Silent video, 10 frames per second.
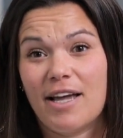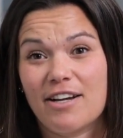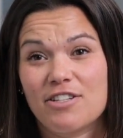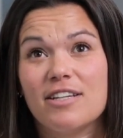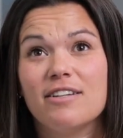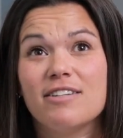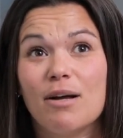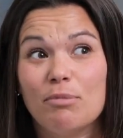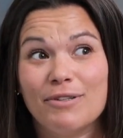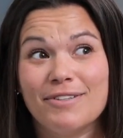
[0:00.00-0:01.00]
We actually
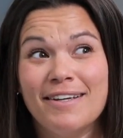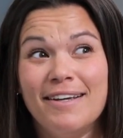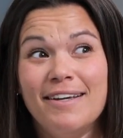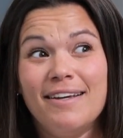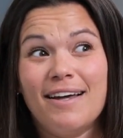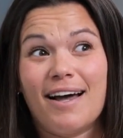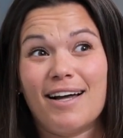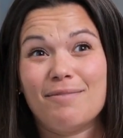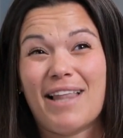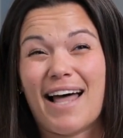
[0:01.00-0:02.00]
doubled
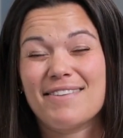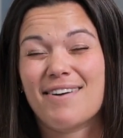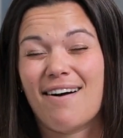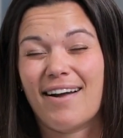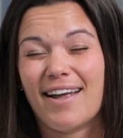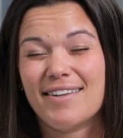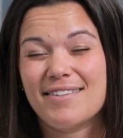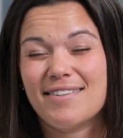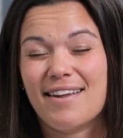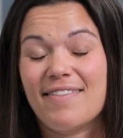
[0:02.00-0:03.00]
um, last
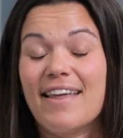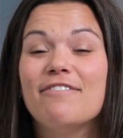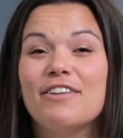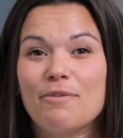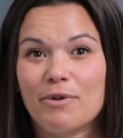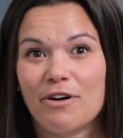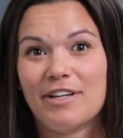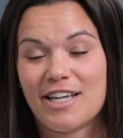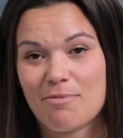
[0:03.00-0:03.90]
August. And thankfully, we're already